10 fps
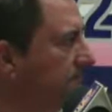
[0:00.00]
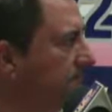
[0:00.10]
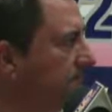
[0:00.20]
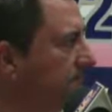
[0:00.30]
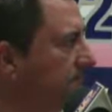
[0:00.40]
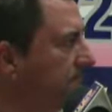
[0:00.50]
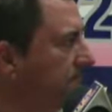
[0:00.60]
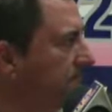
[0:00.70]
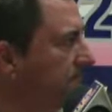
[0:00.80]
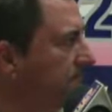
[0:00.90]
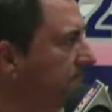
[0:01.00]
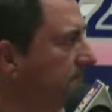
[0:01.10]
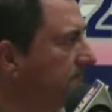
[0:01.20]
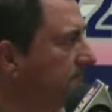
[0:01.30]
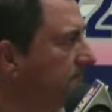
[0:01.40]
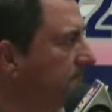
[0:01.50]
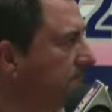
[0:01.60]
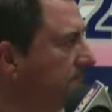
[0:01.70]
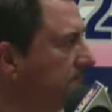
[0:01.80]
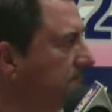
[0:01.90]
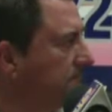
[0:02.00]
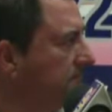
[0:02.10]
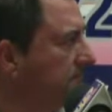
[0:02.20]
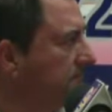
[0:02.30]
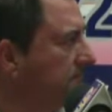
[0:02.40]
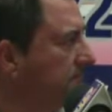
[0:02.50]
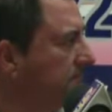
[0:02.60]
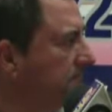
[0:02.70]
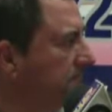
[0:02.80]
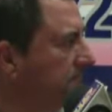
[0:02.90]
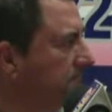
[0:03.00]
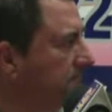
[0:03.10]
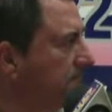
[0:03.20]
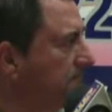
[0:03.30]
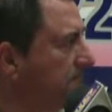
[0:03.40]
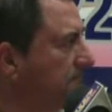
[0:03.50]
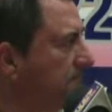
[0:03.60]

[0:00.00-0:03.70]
[no speech]